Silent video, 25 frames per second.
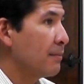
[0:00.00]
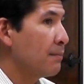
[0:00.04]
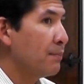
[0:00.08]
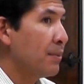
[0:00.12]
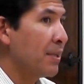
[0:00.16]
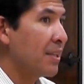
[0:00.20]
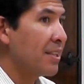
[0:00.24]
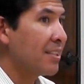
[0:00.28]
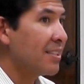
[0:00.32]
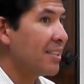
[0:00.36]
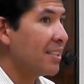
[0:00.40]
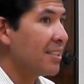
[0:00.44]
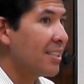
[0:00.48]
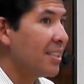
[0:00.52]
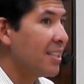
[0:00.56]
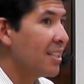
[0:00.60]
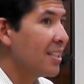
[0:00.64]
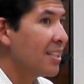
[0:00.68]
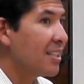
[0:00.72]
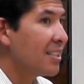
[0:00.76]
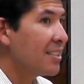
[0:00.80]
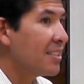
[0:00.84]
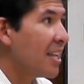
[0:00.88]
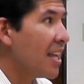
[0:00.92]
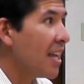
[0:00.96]
Because at the end
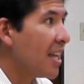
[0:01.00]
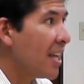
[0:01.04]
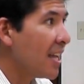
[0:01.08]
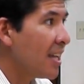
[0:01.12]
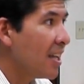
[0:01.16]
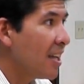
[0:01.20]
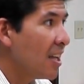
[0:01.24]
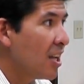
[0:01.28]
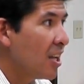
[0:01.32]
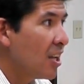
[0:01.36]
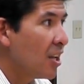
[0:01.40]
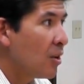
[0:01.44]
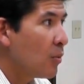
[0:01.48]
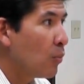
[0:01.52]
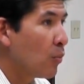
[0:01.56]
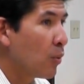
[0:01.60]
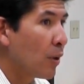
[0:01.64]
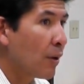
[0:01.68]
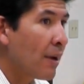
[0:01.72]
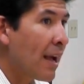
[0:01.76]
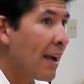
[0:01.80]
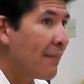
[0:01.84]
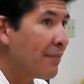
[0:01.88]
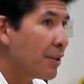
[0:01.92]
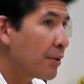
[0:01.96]
of the day,
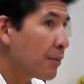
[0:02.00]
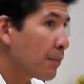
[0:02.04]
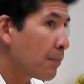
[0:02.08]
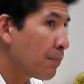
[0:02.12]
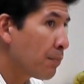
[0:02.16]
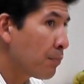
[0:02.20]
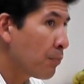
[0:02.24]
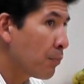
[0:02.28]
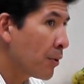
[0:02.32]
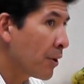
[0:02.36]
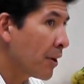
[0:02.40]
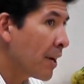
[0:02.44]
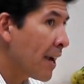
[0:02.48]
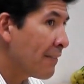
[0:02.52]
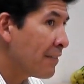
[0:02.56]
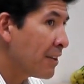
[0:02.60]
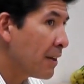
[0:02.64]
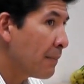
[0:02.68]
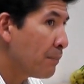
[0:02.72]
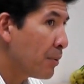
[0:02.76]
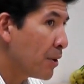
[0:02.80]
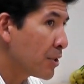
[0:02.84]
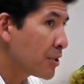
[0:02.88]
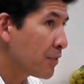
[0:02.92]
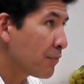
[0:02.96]
we're having a
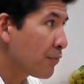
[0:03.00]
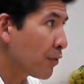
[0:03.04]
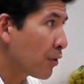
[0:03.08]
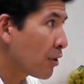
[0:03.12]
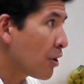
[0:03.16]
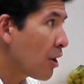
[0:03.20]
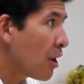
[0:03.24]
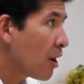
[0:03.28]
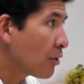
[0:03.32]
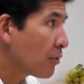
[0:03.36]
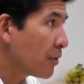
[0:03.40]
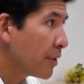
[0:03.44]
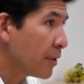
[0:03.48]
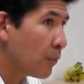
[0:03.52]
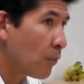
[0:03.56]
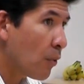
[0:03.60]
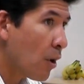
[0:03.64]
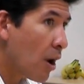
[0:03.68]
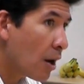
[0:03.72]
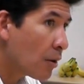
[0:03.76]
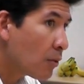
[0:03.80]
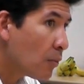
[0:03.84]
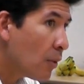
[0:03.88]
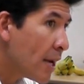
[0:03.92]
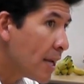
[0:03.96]
budget for concrete
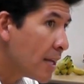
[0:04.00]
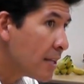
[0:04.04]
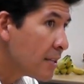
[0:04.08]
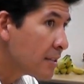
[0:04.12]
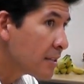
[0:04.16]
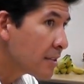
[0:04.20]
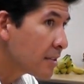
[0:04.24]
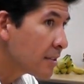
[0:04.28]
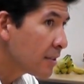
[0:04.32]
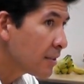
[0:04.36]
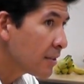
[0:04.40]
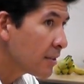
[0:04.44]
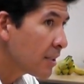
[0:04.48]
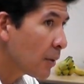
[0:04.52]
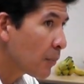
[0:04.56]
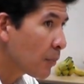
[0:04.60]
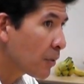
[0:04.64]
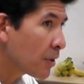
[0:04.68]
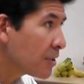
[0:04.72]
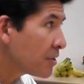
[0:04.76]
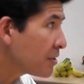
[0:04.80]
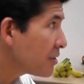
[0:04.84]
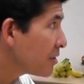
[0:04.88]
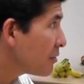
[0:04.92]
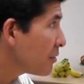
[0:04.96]
walkways that were
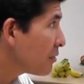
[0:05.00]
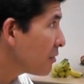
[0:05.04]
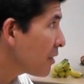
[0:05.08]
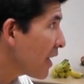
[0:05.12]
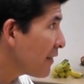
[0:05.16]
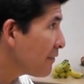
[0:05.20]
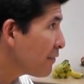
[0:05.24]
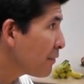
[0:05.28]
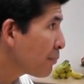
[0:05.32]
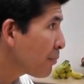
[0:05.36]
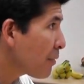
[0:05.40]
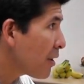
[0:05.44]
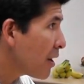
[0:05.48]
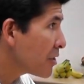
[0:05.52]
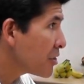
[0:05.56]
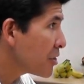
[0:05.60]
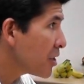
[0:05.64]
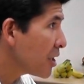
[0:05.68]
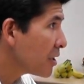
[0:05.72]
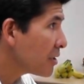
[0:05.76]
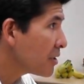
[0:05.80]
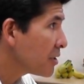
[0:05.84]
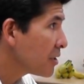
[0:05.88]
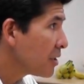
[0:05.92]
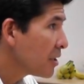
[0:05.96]
considered life of
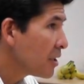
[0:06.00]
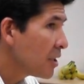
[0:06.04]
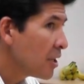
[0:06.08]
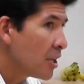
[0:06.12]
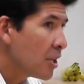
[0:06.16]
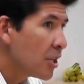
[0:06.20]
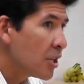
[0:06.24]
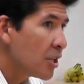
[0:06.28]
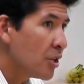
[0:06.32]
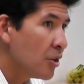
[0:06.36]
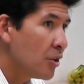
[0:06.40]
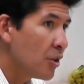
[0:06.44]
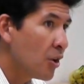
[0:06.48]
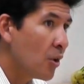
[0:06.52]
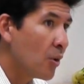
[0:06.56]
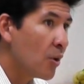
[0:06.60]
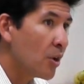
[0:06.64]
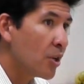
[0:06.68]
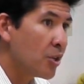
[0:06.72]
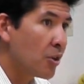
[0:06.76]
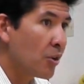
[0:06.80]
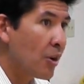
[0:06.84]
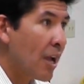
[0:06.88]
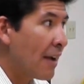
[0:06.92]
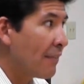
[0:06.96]
project. You know,
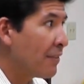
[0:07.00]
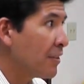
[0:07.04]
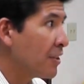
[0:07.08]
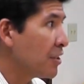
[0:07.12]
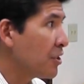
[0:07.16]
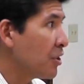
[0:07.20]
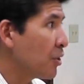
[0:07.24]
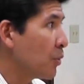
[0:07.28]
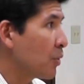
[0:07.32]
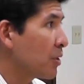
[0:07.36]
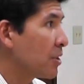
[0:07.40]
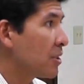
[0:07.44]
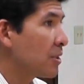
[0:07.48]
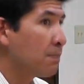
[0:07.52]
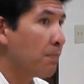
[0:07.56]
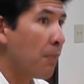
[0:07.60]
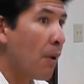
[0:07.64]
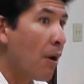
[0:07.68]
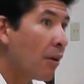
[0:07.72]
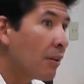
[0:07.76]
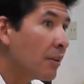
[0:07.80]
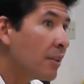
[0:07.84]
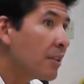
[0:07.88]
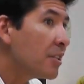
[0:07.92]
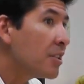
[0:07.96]
you're having to deal with
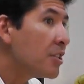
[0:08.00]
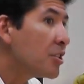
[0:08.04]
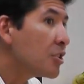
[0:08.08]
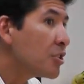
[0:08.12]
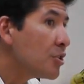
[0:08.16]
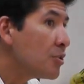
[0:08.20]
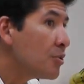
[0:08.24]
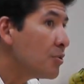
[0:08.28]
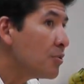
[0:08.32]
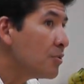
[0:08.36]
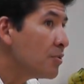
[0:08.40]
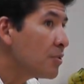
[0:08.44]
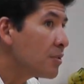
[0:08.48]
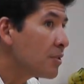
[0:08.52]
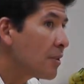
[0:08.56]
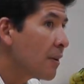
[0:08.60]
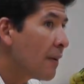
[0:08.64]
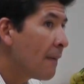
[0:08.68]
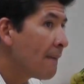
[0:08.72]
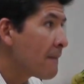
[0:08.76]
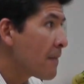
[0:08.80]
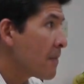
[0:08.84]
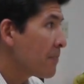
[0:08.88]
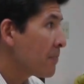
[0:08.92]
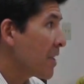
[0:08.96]
spalling issues
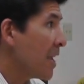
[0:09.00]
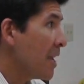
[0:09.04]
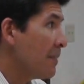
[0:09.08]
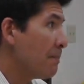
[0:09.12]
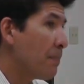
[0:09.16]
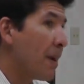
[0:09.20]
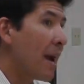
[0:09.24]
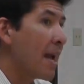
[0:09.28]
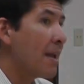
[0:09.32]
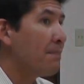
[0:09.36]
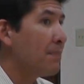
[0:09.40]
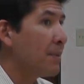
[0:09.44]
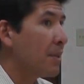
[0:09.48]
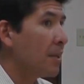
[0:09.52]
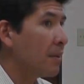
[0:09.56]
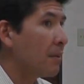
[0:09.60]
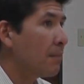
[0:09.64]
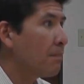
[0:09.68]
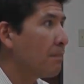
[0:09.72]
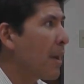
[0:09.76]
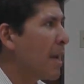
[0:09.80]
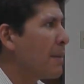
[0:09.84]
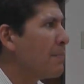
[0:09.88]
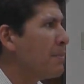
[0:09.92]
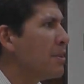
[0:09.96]
and piping.
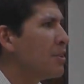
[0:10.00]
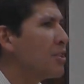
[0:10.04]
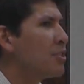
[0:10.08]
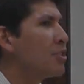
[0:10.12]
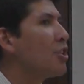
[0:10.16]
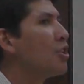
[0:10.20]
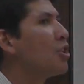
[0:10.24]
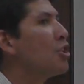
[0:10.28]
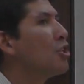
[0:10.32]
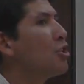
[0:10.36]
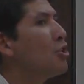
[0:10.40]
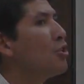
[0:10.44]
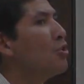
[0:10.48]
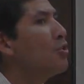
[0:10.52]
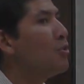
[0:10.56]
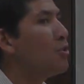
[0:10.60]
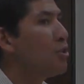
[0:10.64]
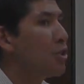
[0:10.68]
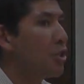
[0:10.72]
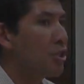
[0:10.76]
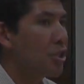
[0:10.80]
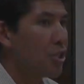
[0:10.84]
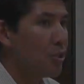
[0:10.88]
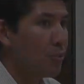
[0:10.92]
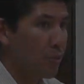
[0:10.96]
Piping is a huge
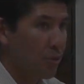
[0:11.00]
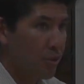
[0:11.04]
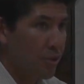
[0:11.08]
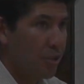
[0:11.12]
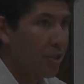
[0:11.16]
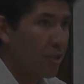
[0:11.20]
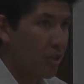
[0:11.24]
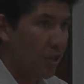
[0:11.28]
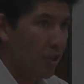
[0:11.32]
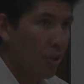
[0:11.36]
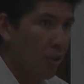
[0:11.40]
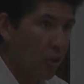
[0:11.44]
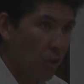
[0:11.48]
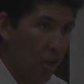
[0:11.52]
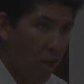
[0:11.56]
issue we're seeing on a